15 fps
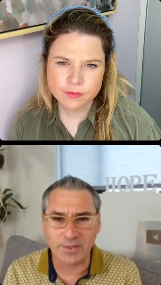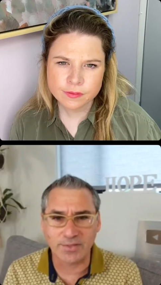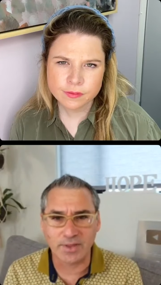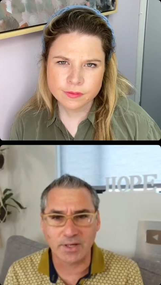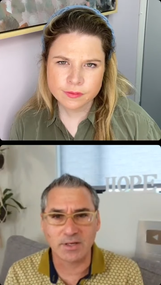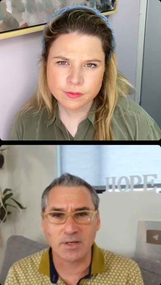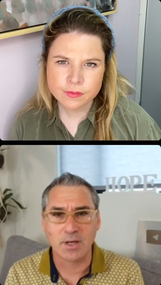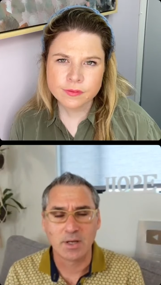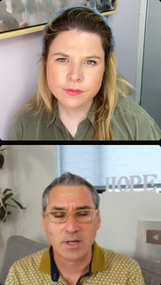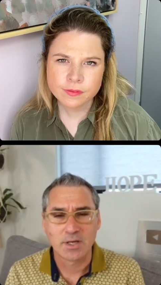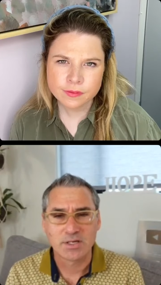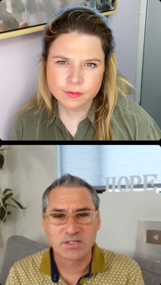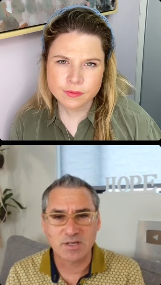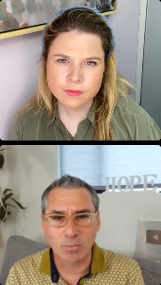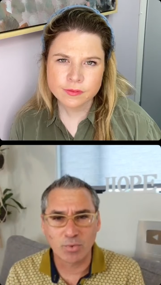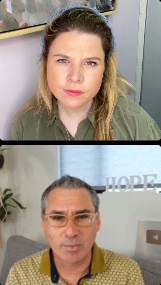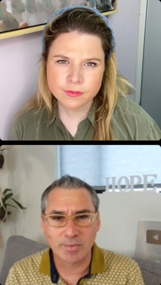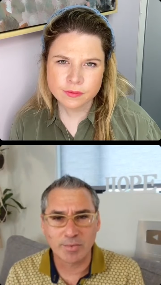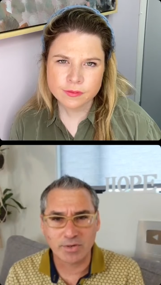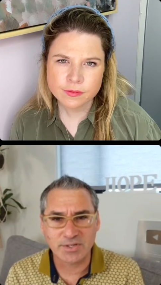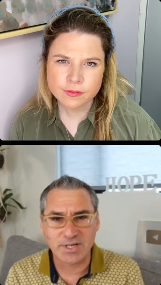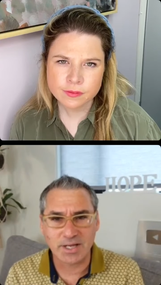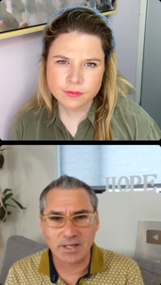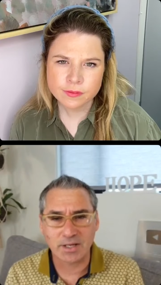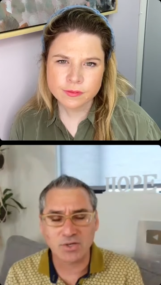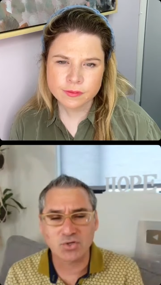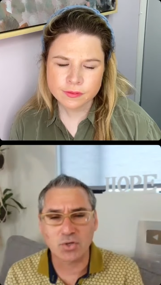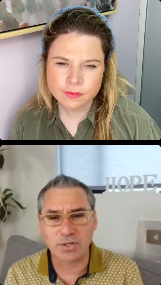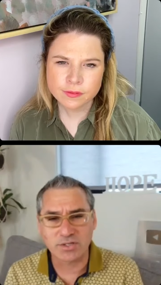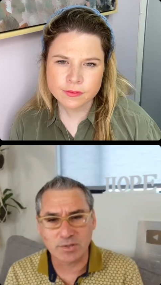Speaker 1: thing some women are taking.
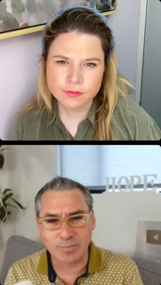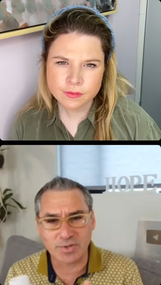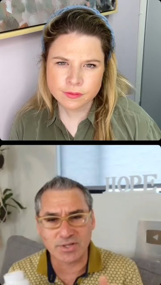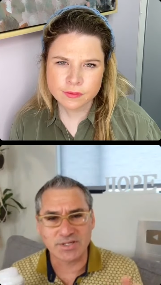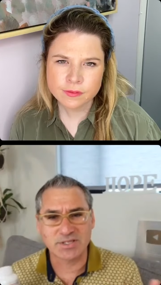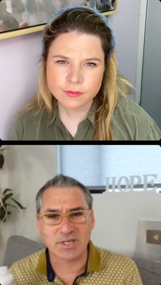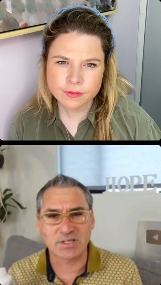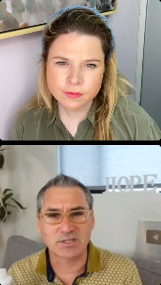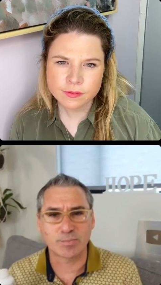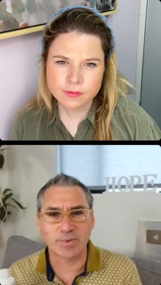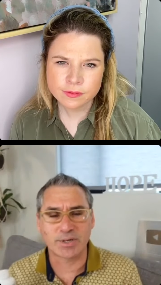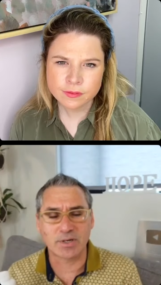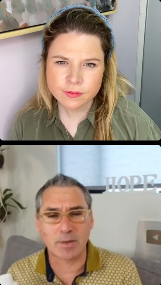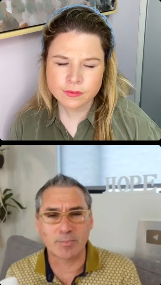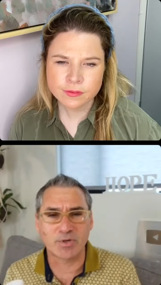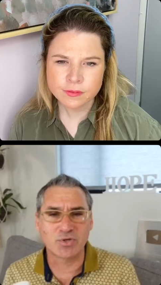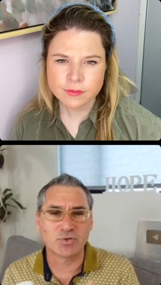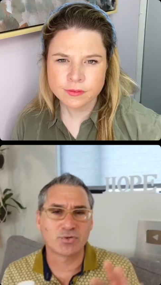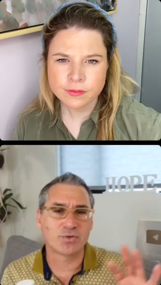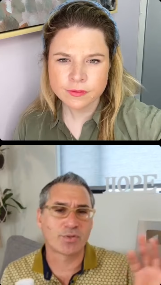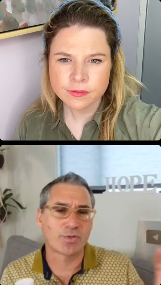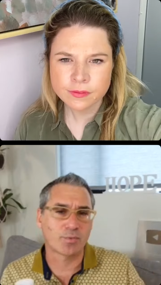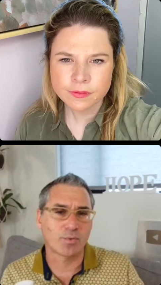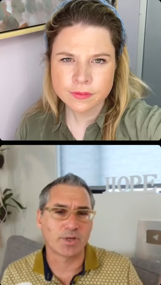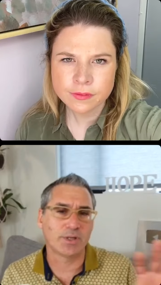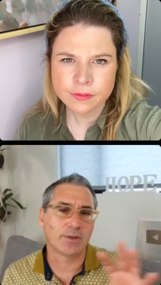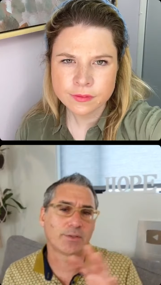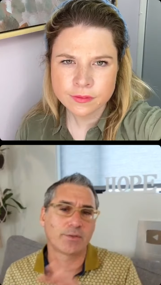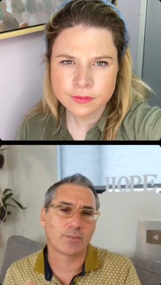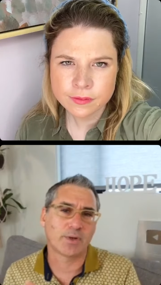So I typically say split it up and you do three
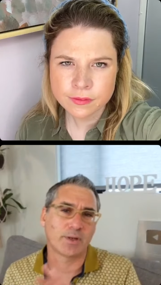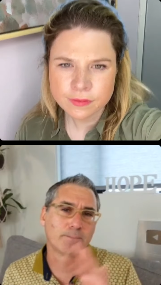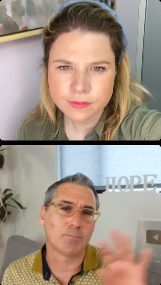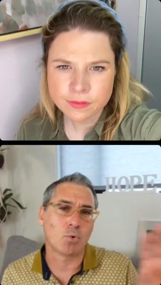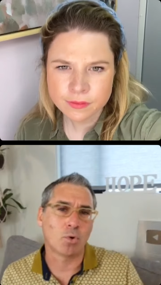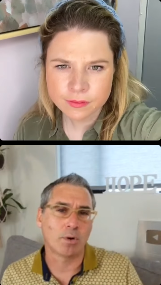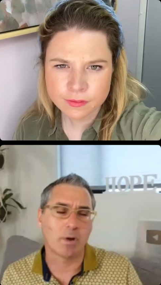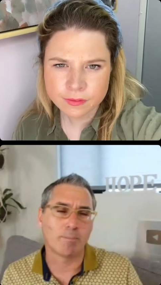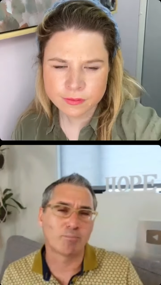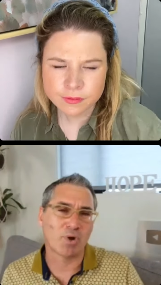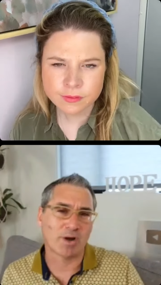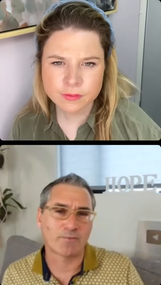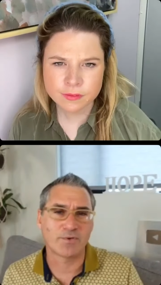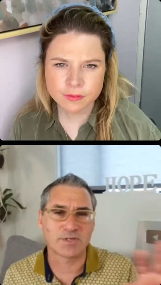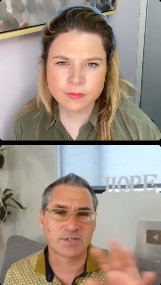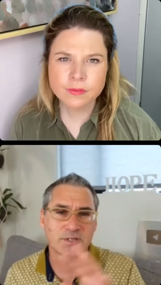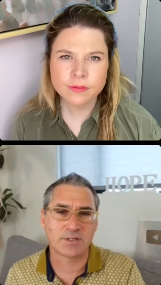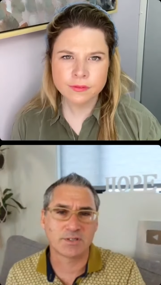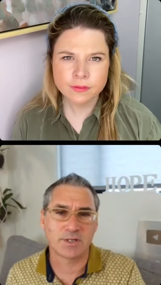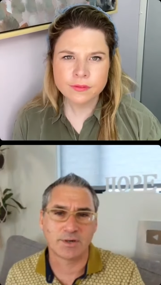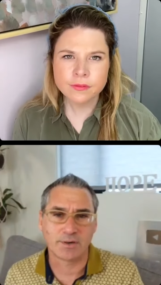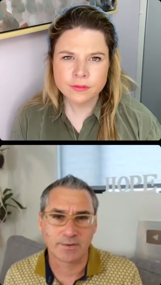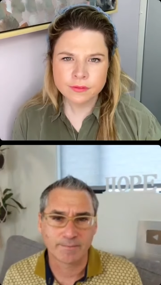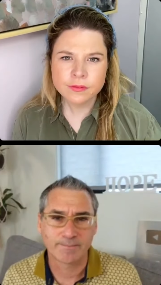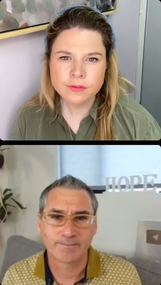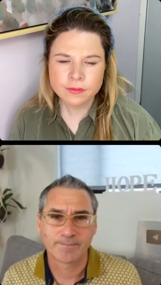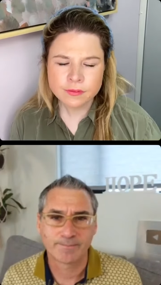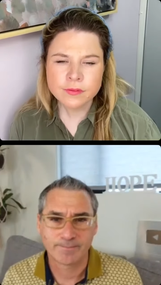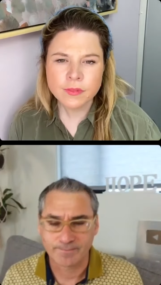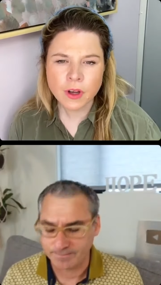and three, more breakfast and dinner.
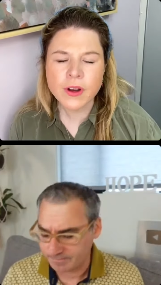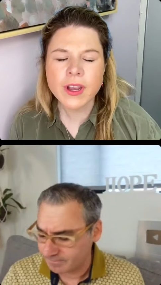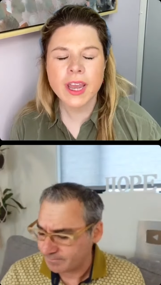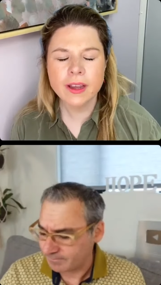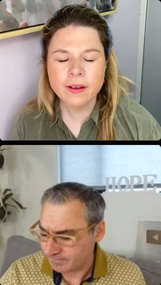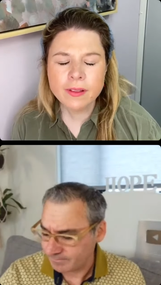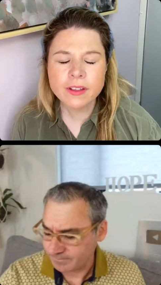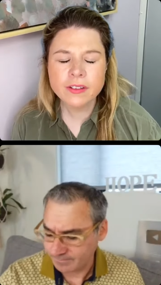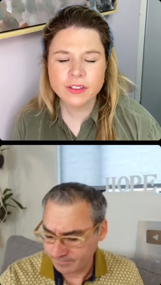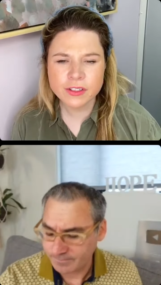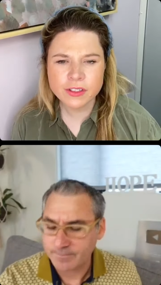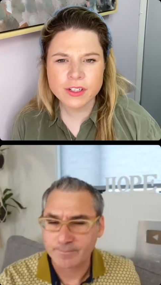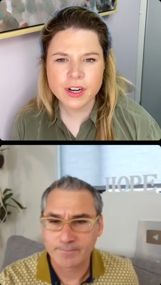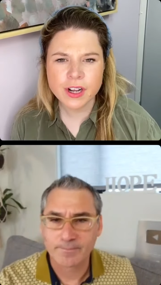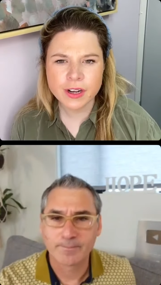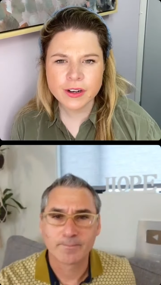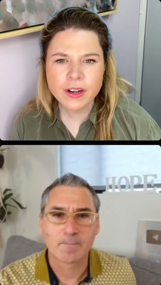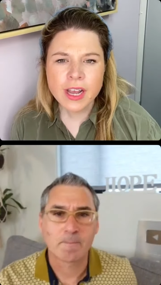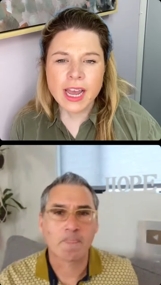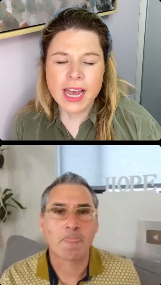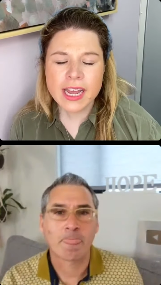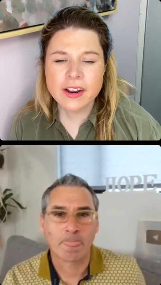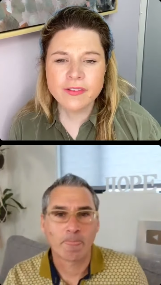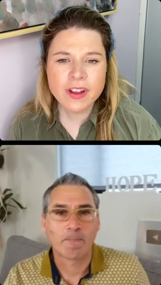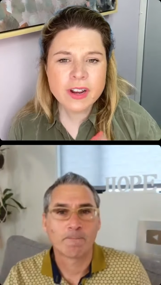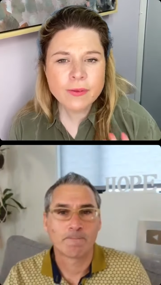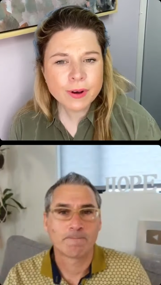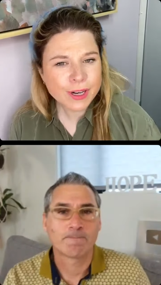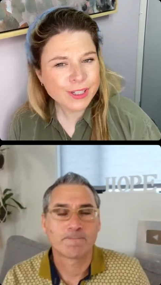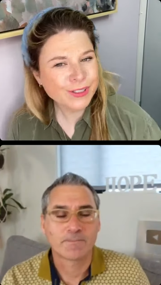
Speaker 2: Okay. That's good to know. And if
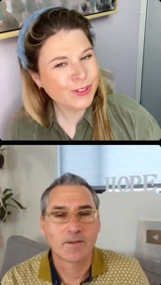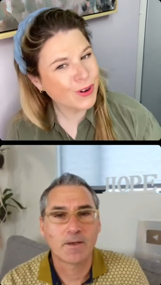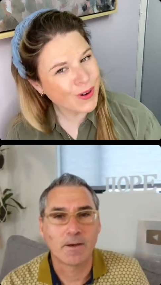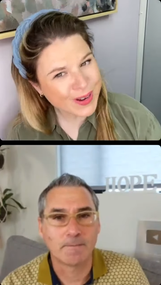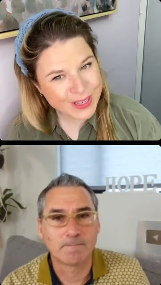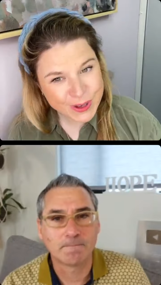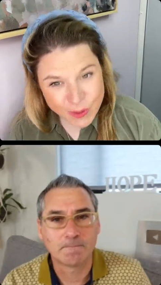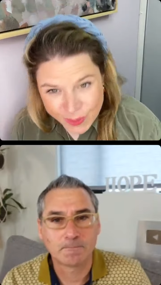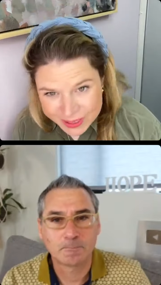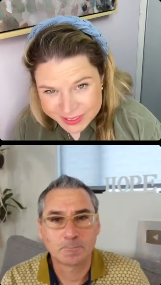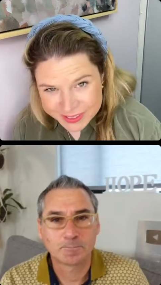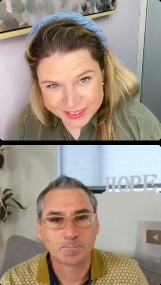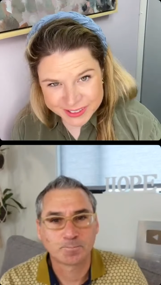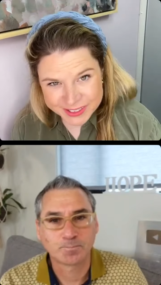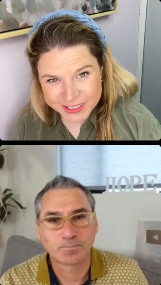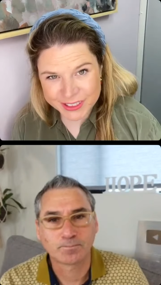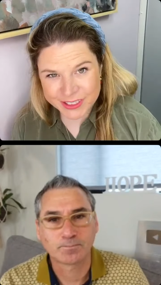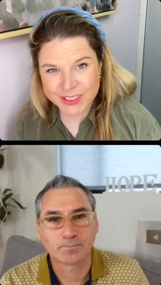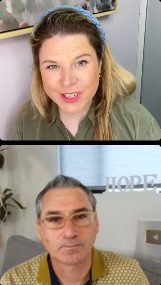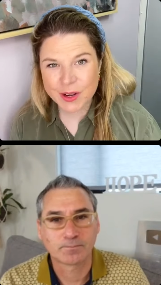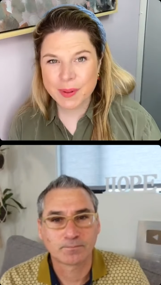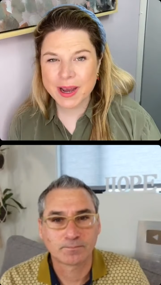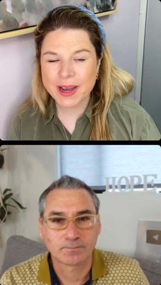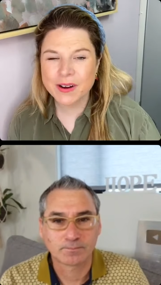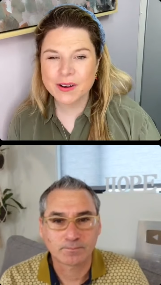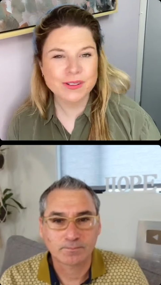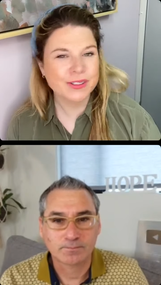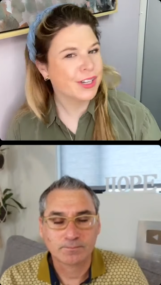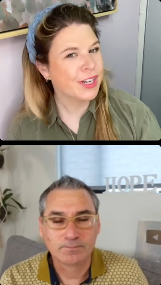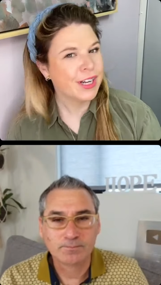anyone has got any questions
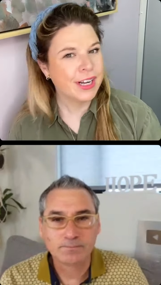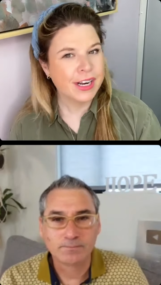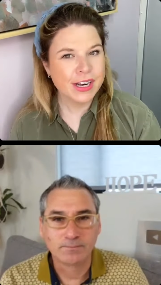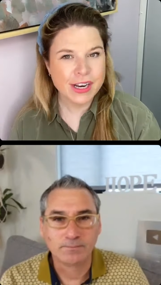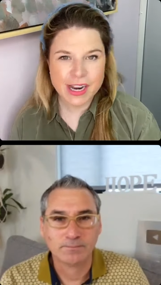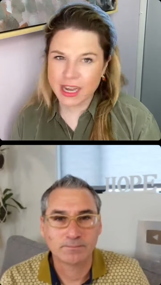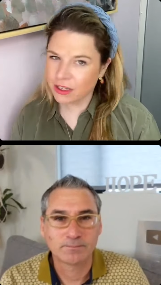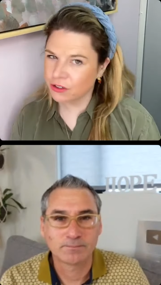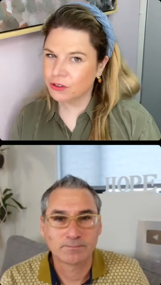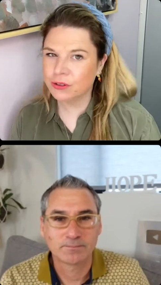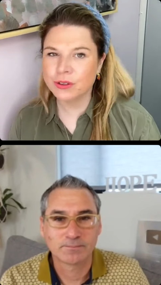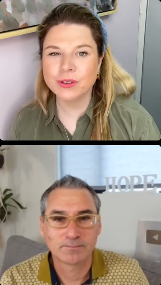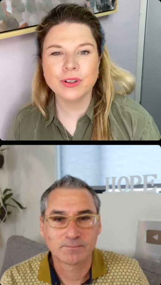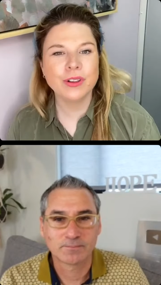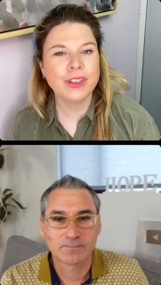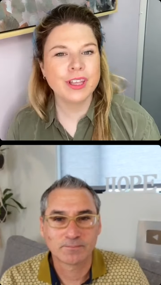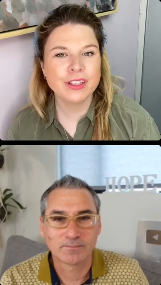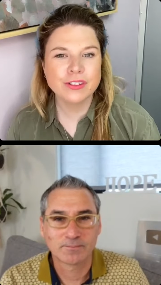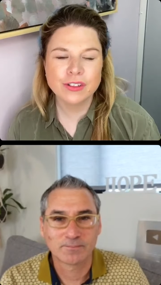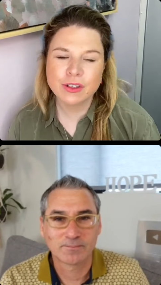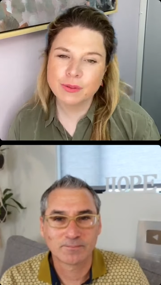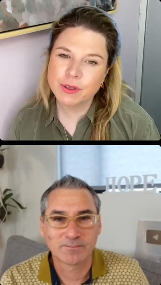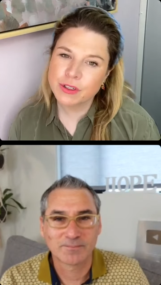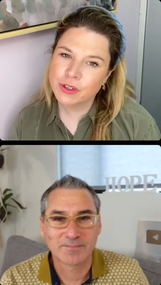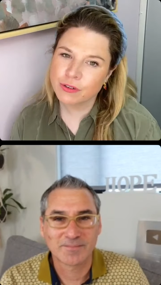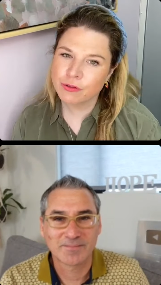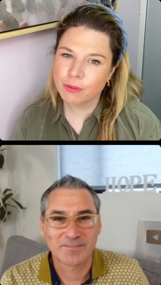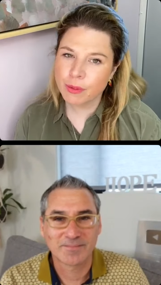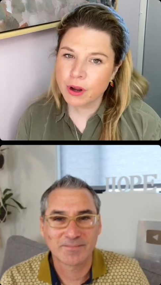about natural things you can be doing from